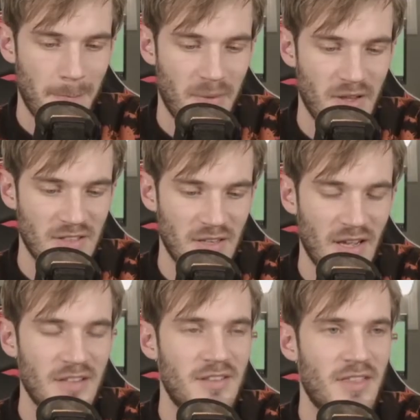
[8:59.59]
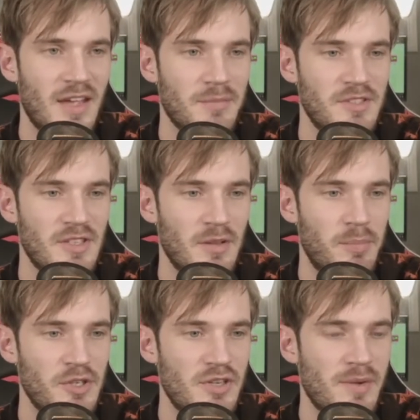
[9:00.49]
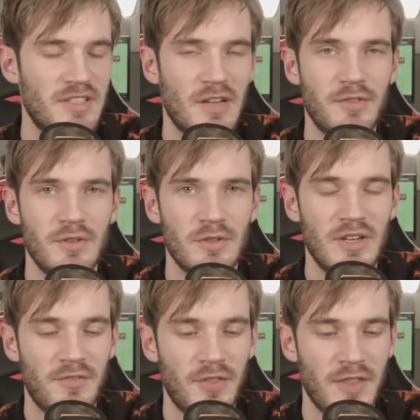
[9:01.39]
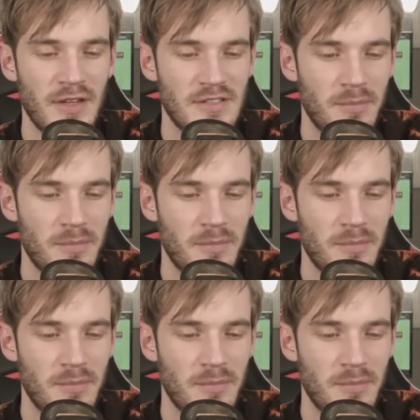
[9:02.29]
because I, I think I'm still pushing myself to do different things. I've